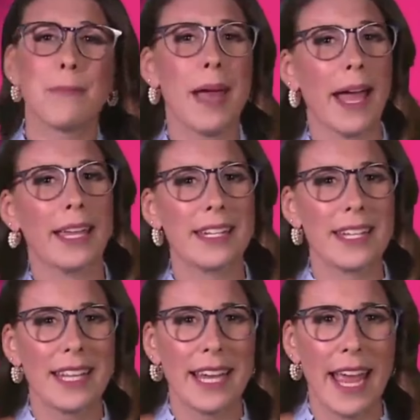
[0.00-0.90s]
you back
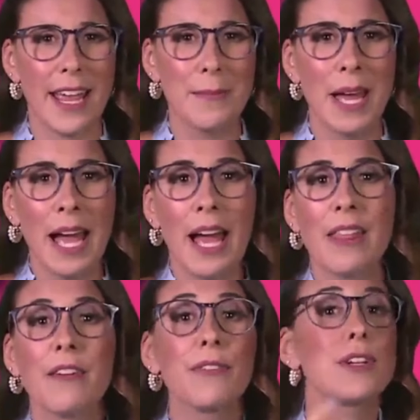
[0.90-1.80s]
into the game.
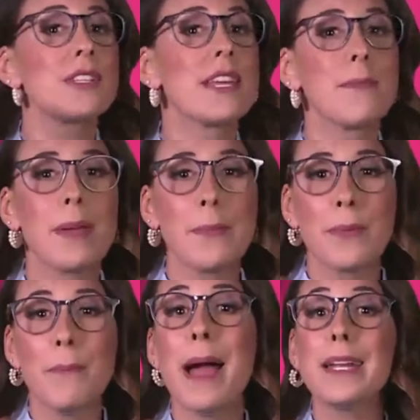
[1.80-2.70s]
The first thing
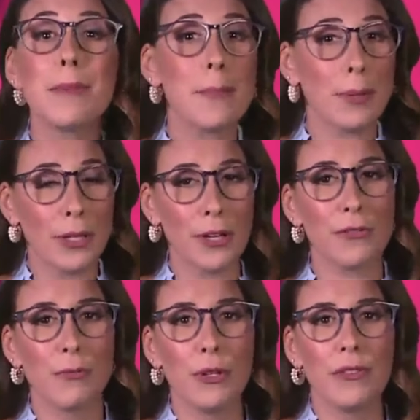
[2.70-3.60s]
people, many people learn
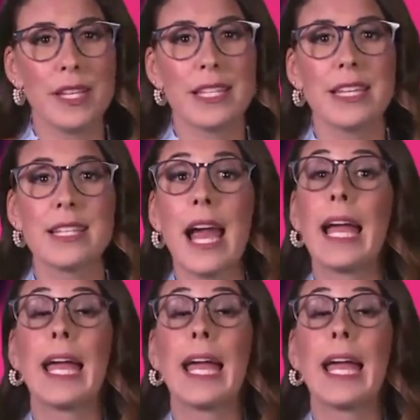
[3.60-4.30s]
from movies is